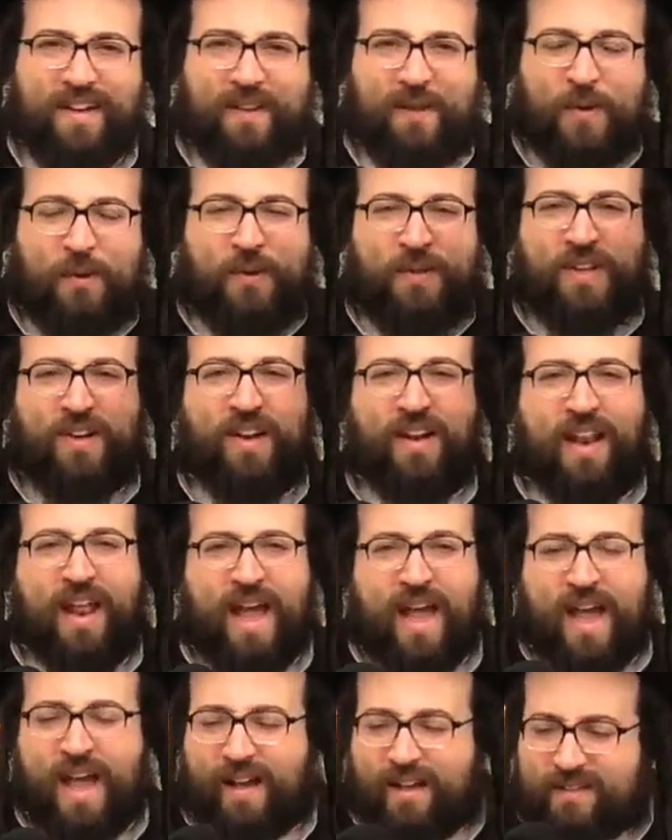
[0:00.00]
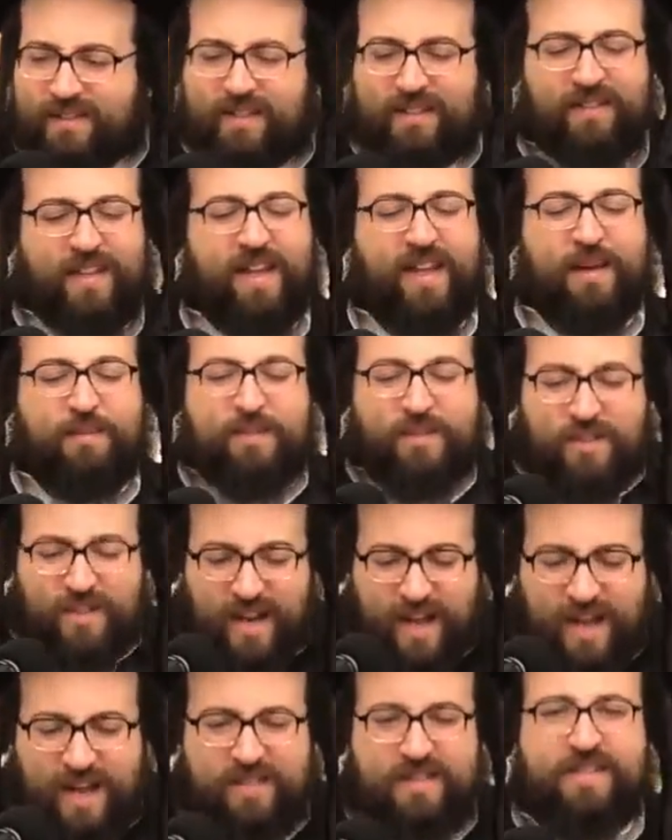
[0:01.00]
You could relax and take a
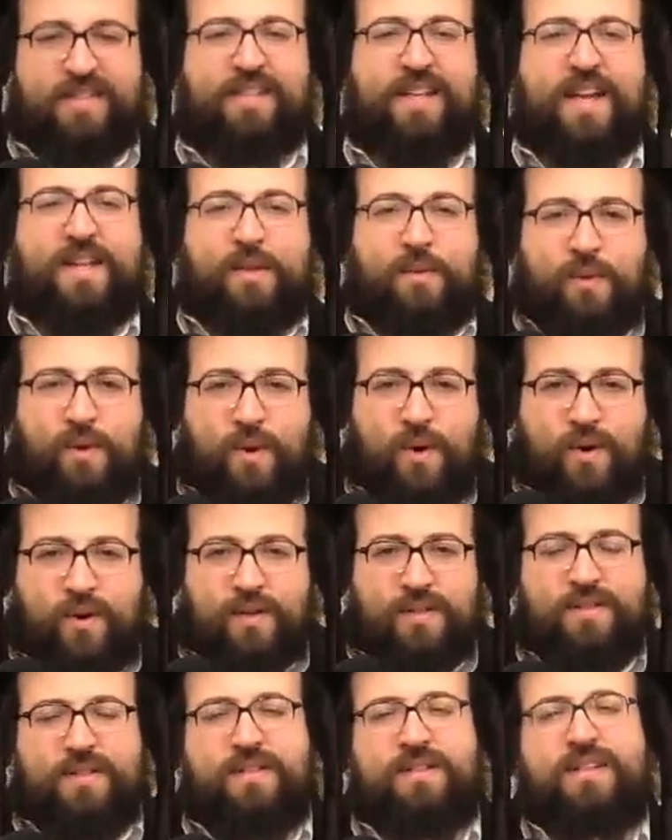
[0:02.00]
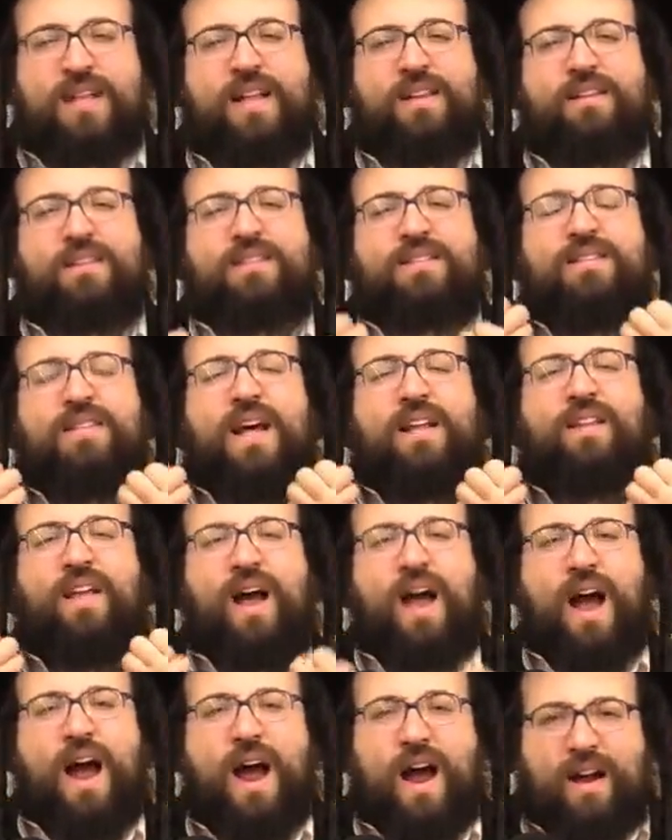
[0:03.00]
Mishnayos and say the words. It's not
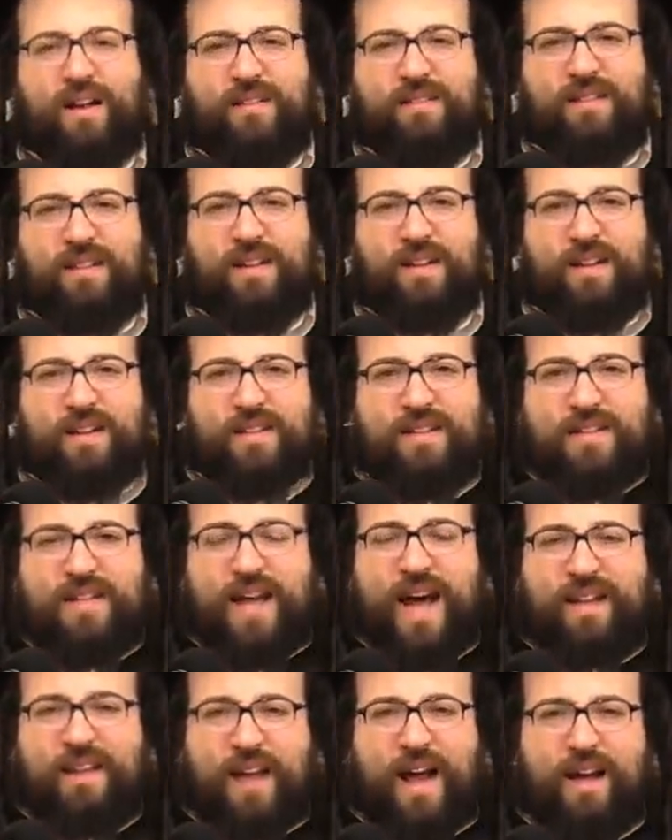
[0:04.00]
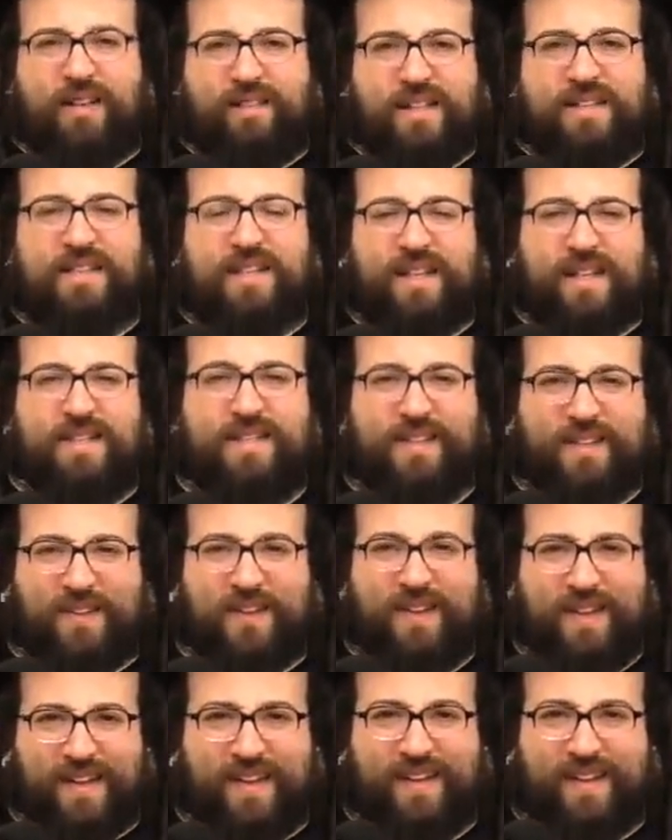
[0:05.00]
hard. It's not hard. It's easy
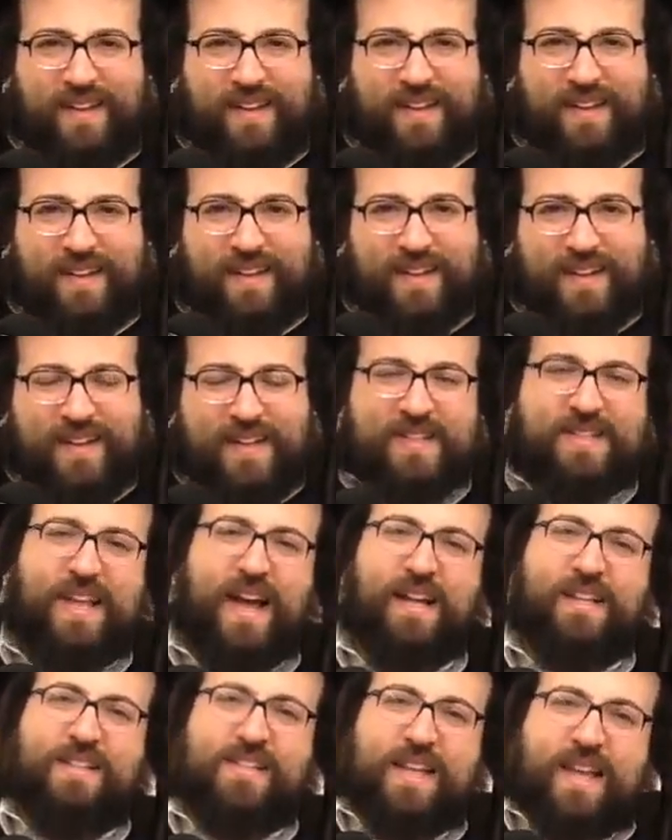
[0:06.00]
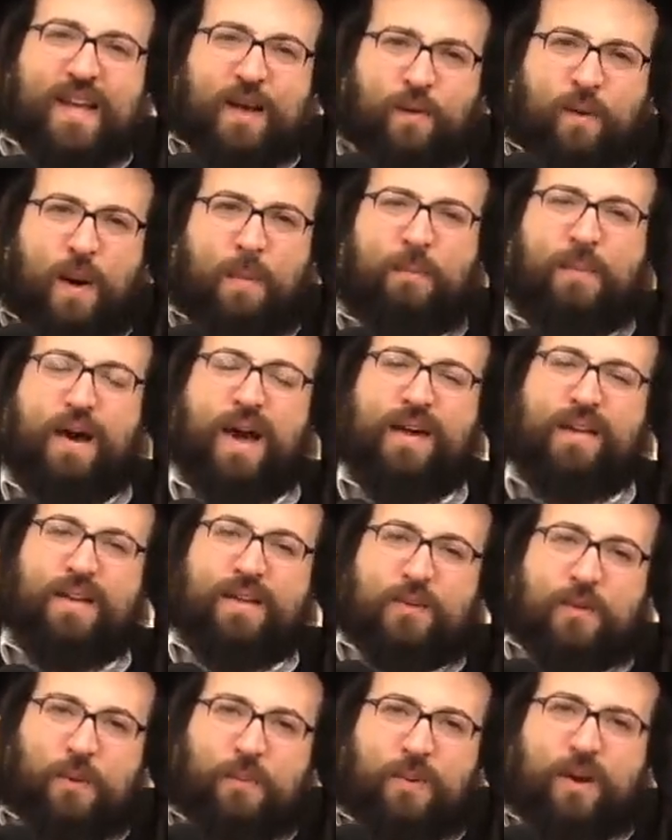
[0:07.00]
thing. Start saying one party,
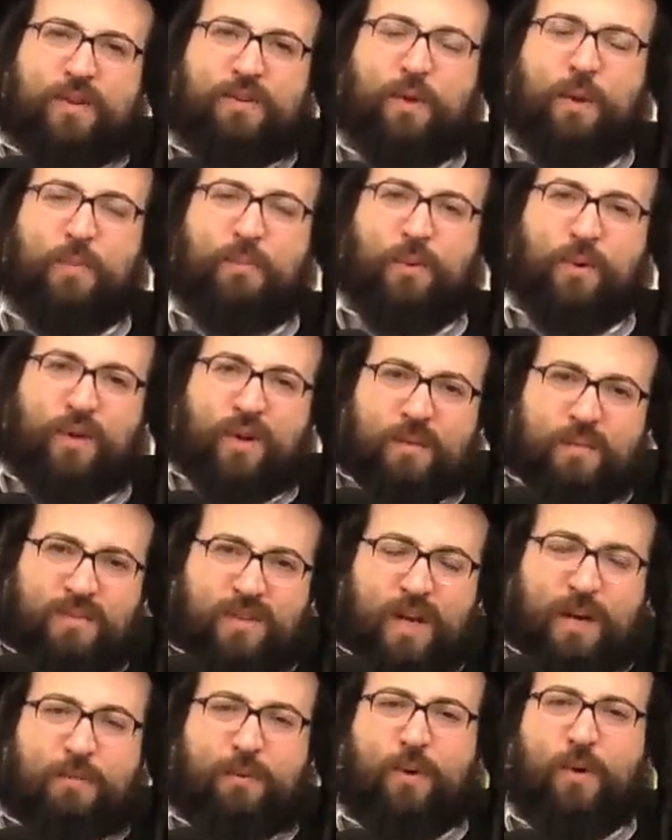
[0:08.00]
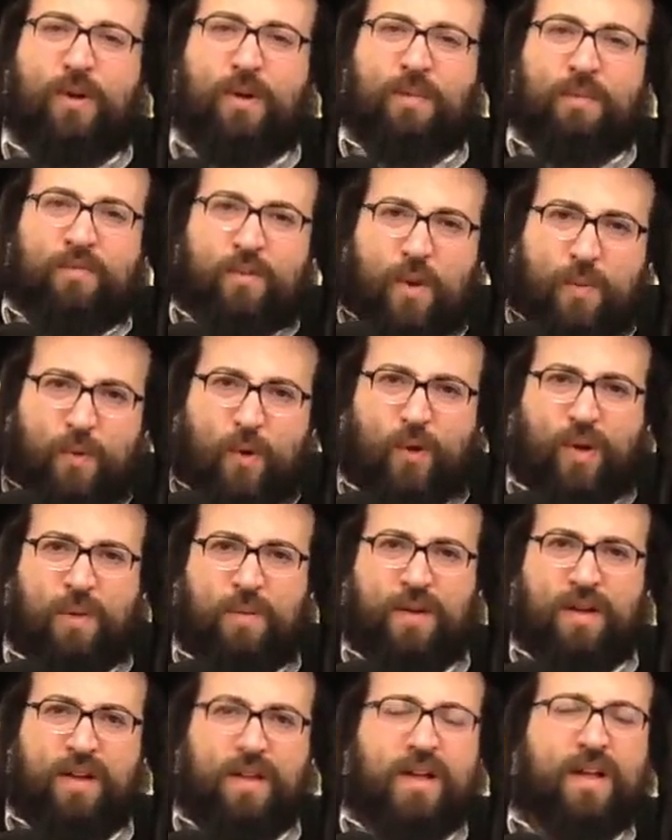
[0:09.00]
two program, three program, four program.
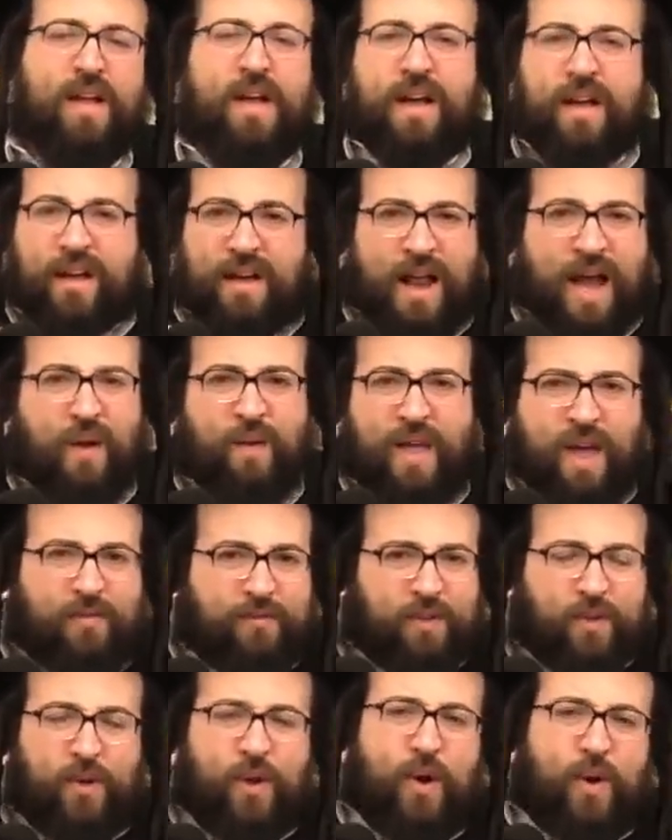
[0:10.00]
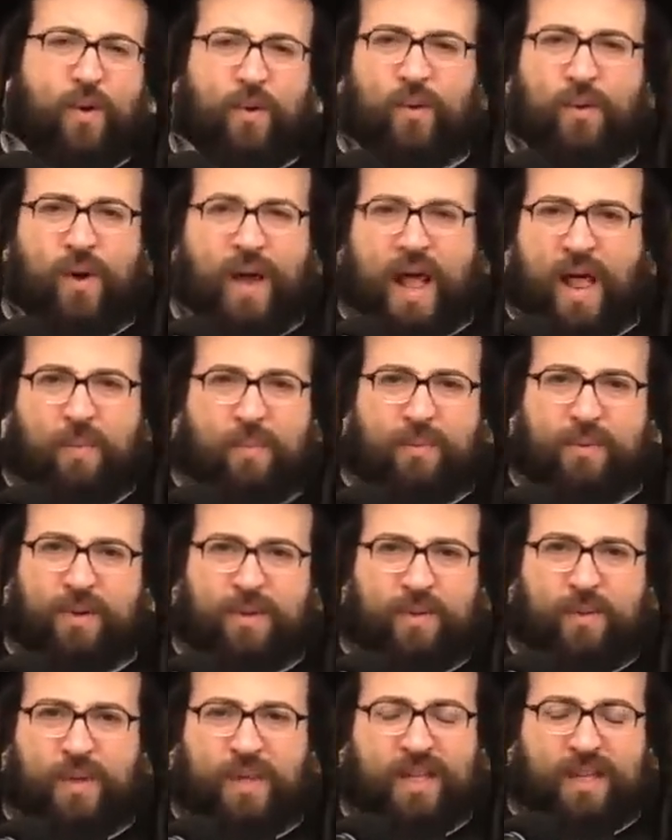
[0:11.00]
Now you have to go help
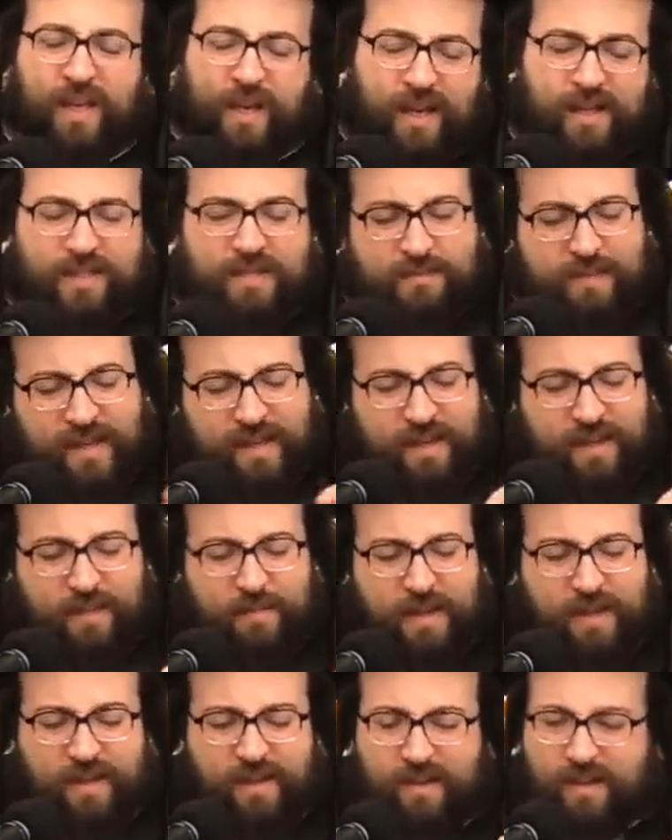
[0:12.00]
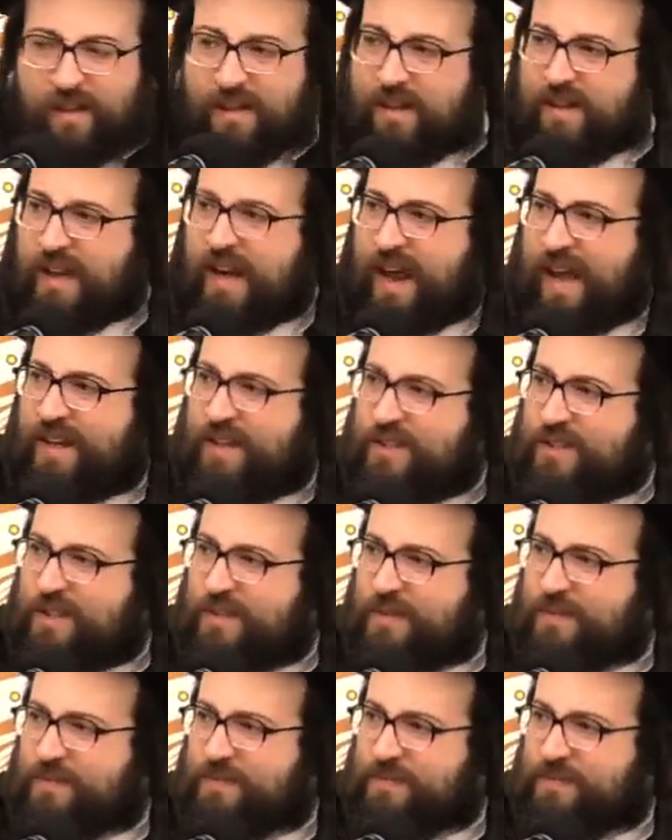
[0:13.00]
with the kids, make a knaich.